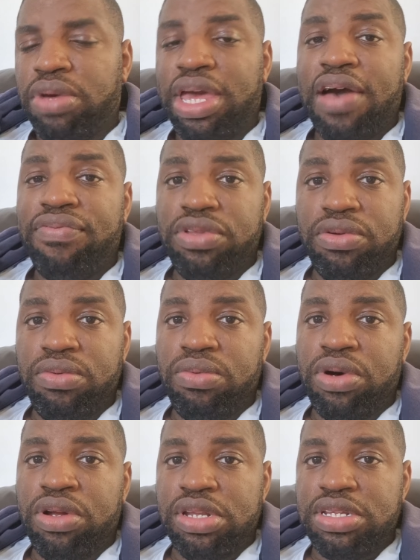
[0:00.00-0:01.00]
We have
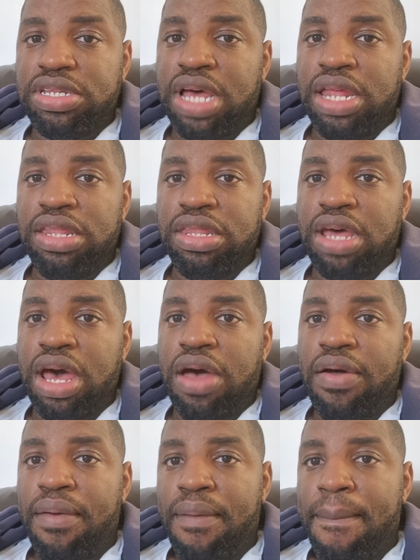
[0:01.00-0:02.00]
to understand
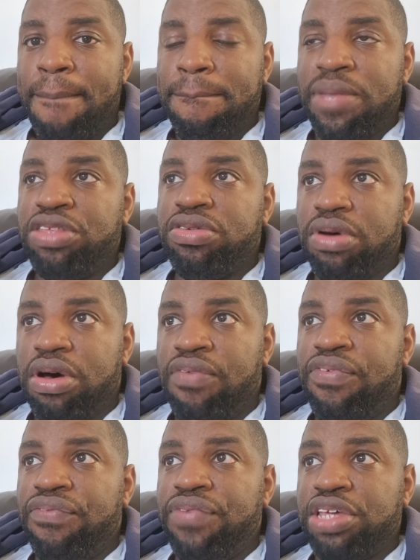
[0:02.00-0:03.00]
that mental
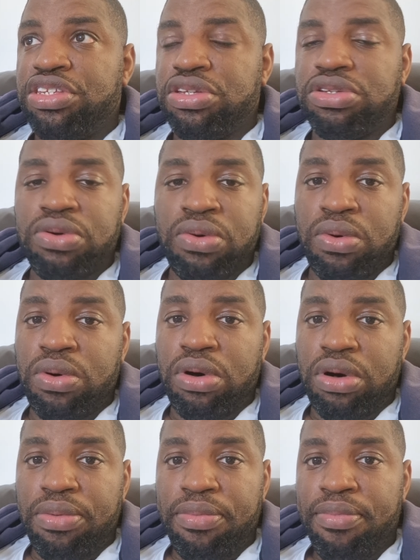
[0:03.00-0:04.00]
health affects us
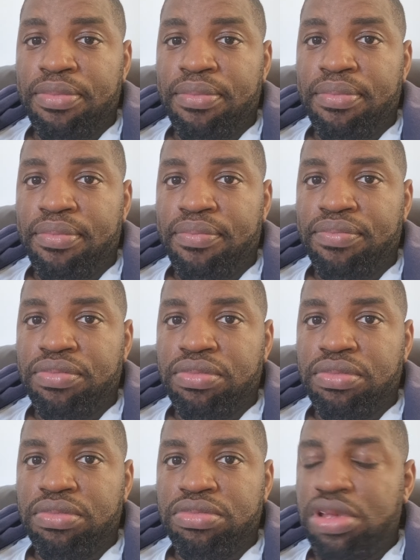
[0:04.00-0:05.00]
all.
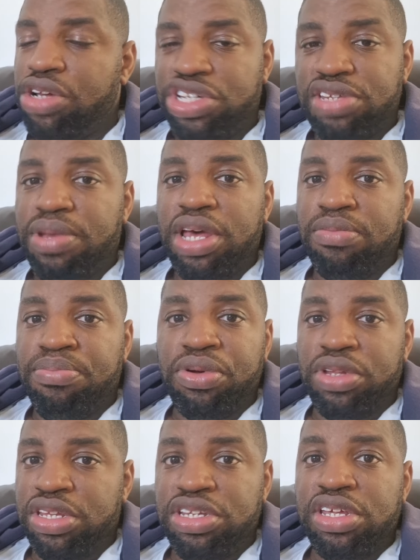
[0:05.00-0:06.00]
Not just men,
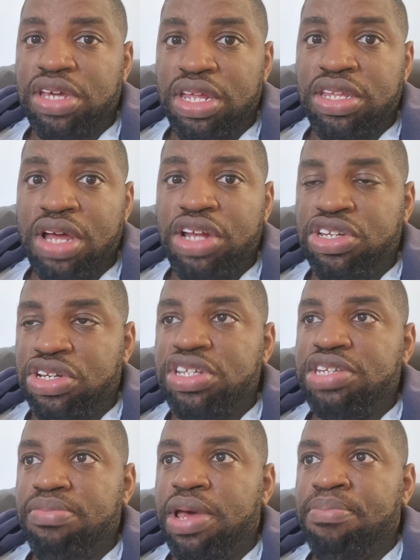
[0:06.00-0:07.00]
but not
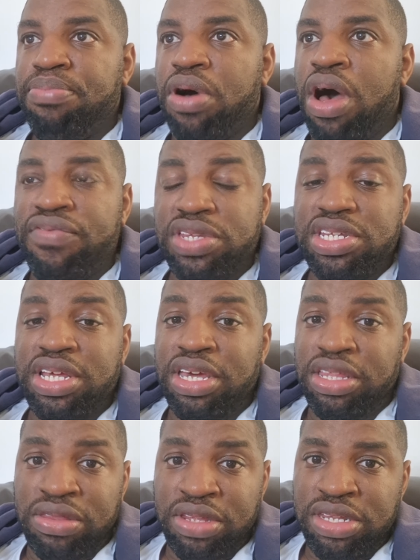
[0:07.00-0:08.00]
just men, but
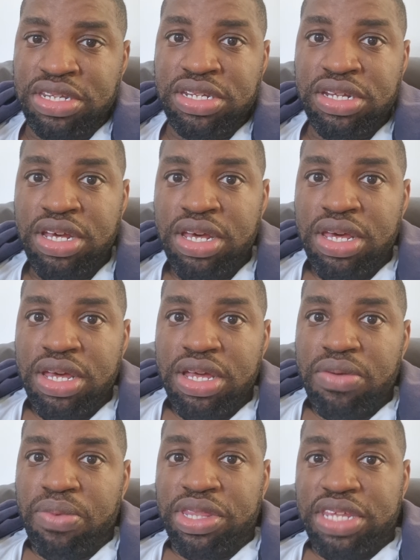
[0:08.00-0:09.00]
obviously
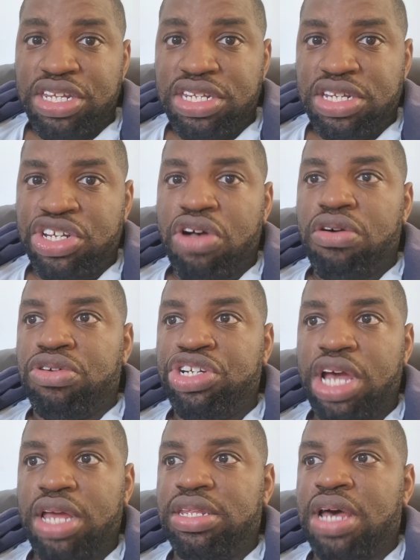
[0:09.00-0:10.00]
with this show,
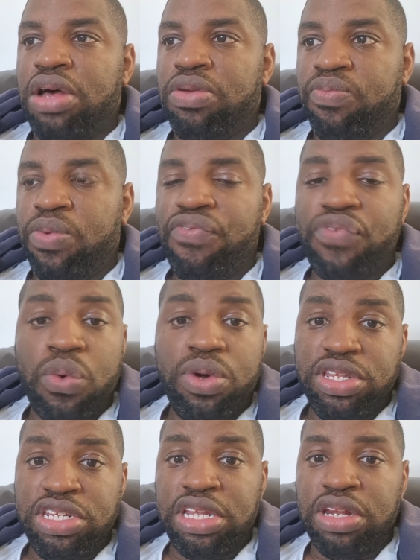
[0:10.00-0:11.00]
Shakedown, we're
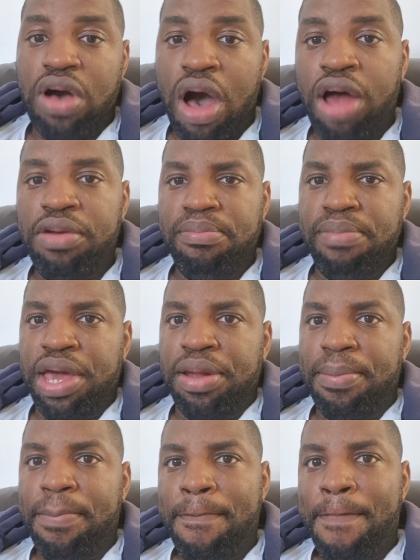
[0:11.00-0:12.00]
focusing on men.